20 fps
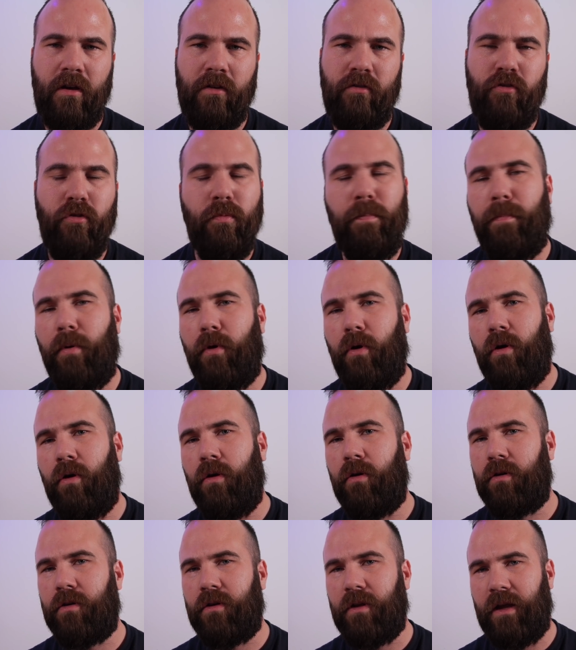
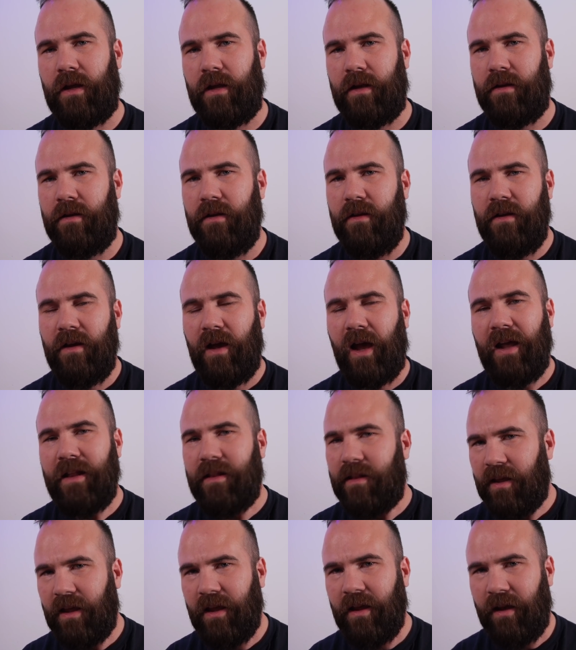support, and I
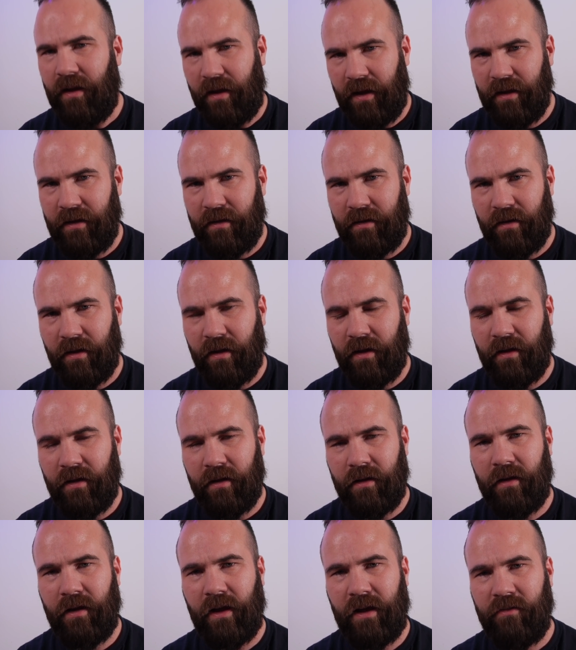think it
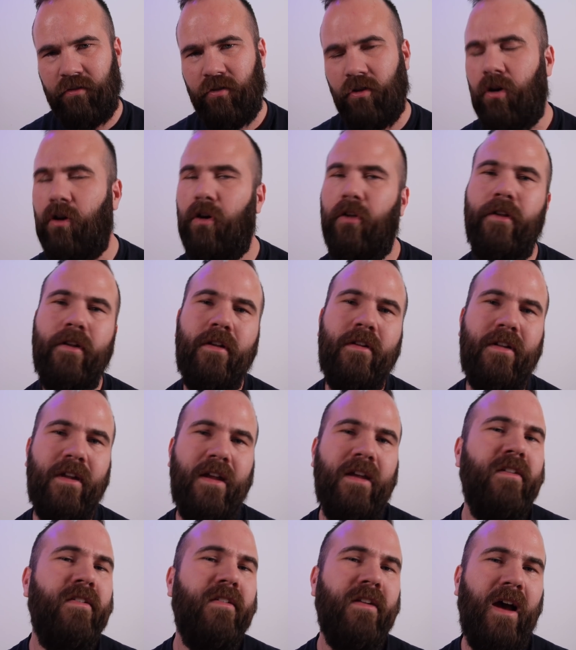has all the
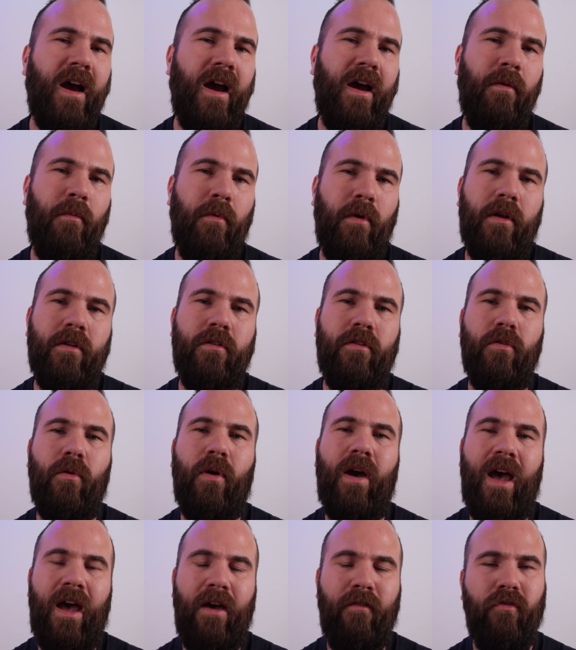things I want
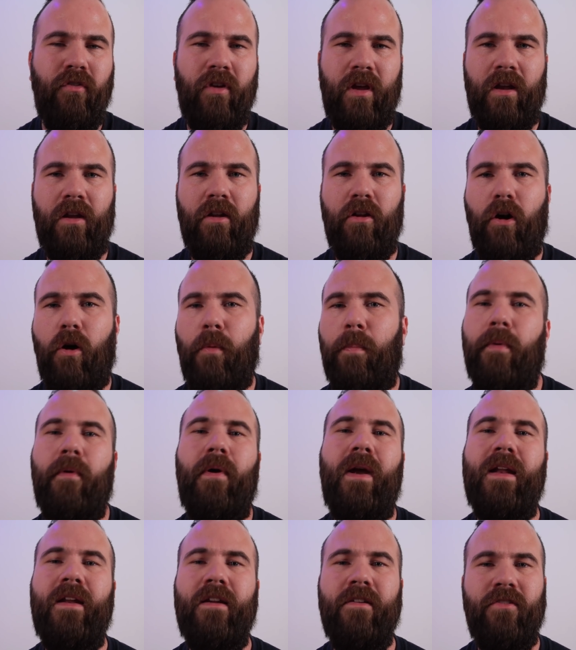to have in an
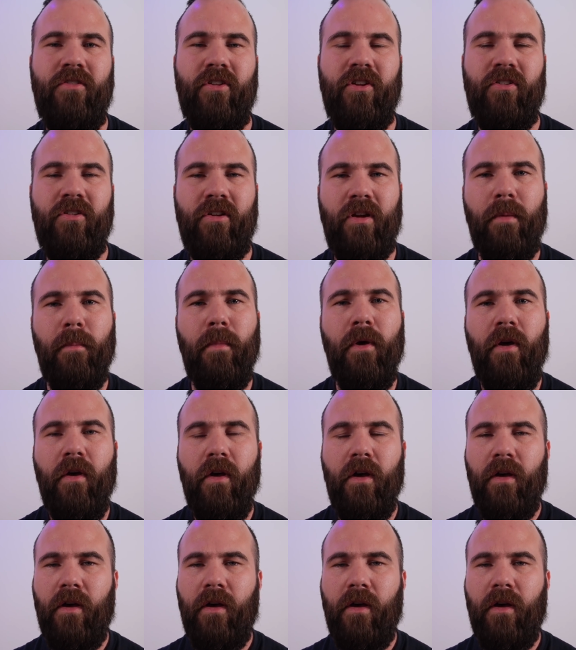operating system.